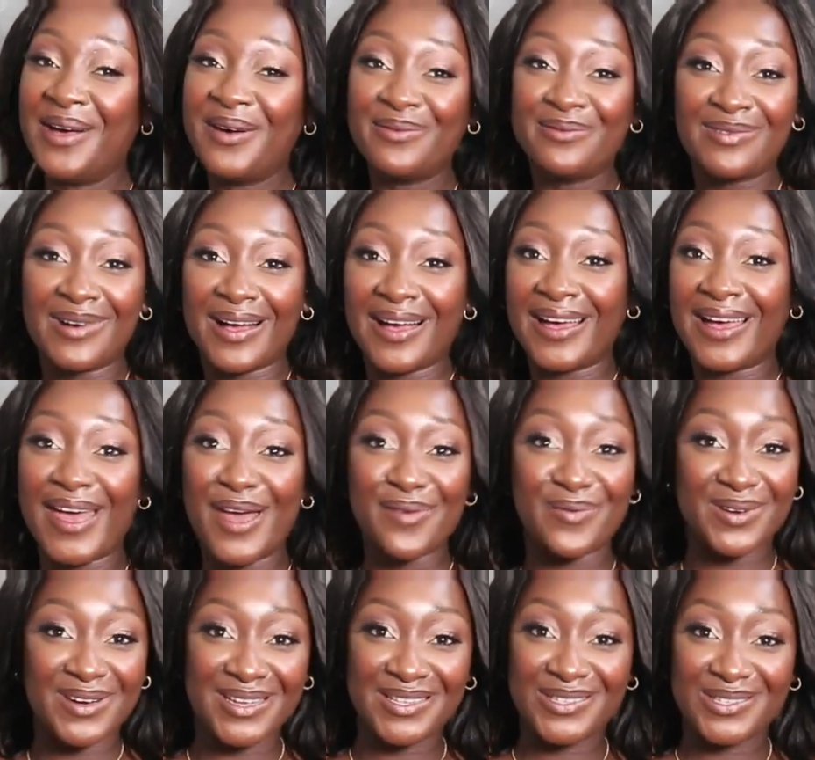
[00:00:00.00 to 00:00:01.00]
why I
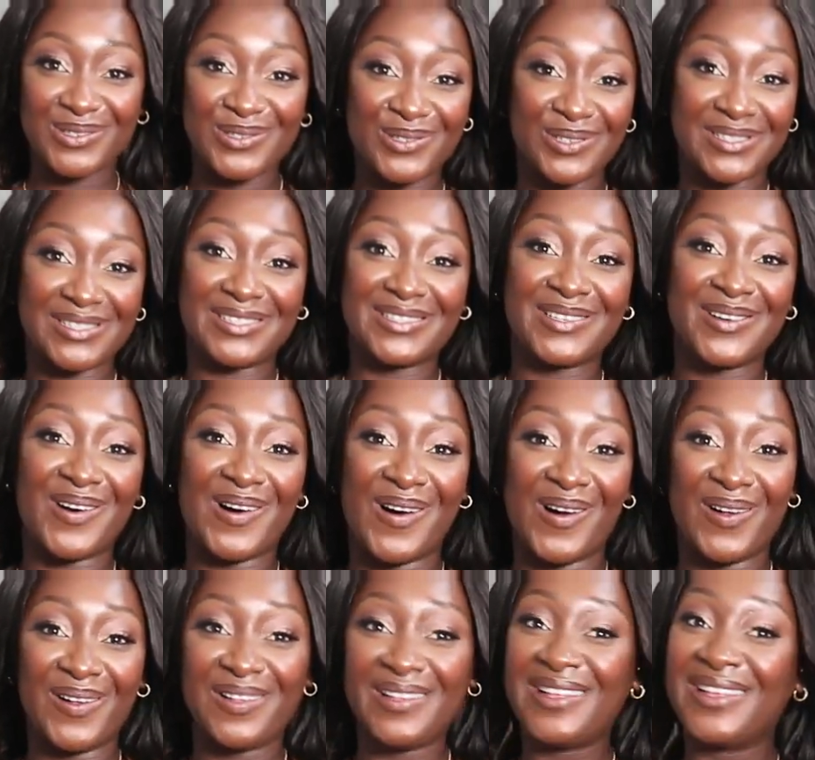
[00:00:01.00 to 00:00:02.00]
wanted to do this
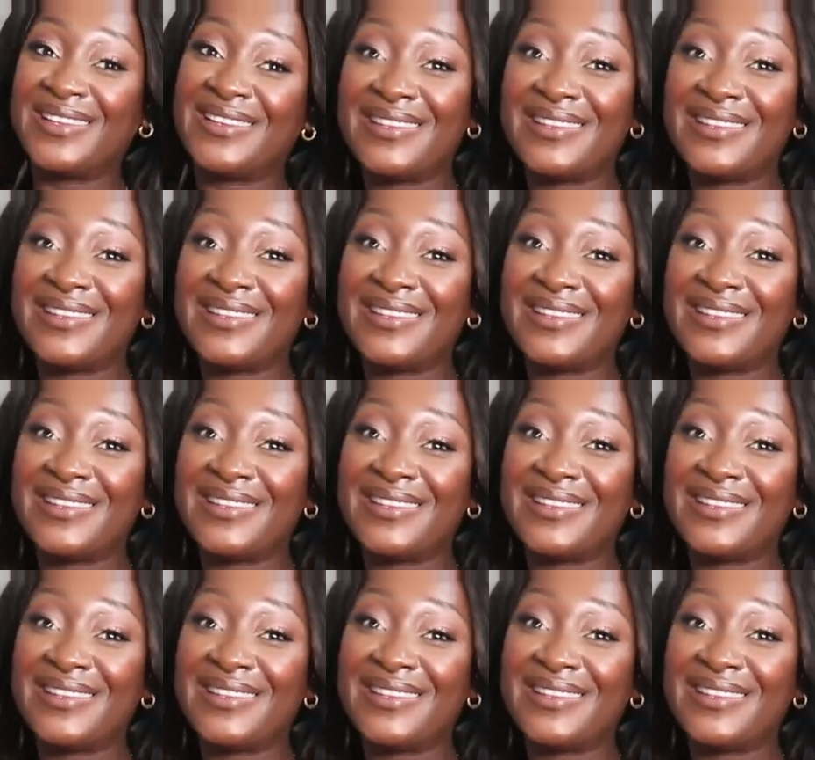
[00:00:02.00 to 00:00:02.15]
haul.